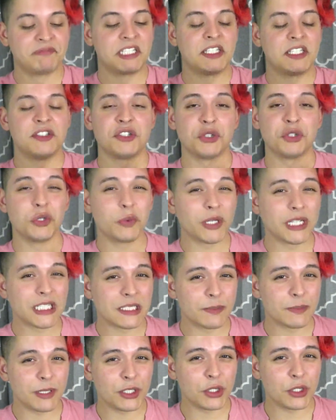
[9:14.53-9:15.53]
Do you want to
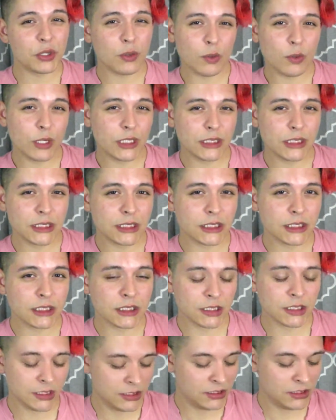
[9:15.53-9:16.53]
spend your coins?
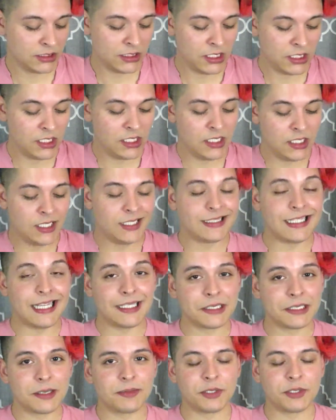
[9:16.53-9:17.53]

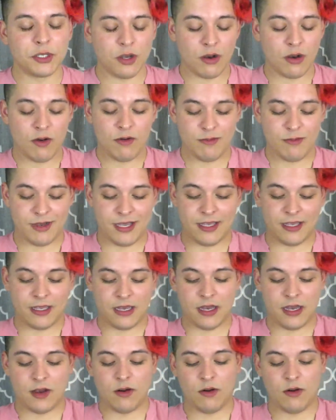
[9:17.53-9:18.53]
That's up to you. Oh my
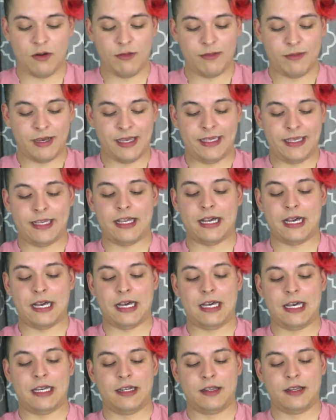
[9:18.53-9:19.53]
god. Oh my
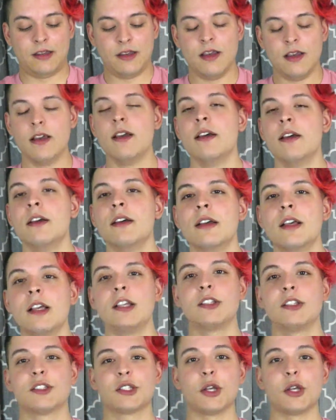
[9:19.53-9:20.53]
god.
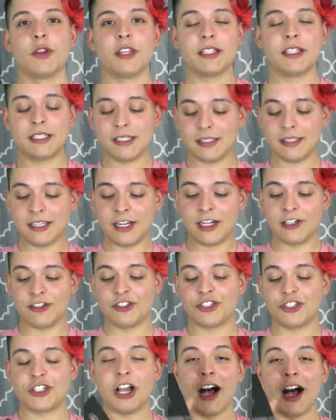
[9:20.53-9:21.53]
So this is their
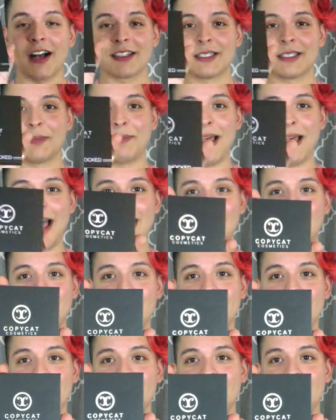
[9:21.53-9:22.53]
shocked
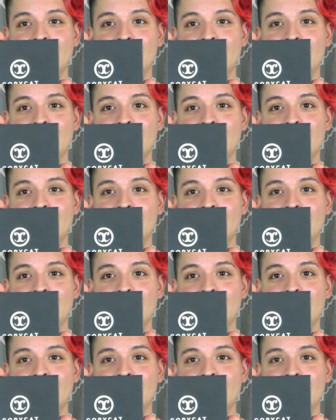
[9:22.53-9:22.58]
palette.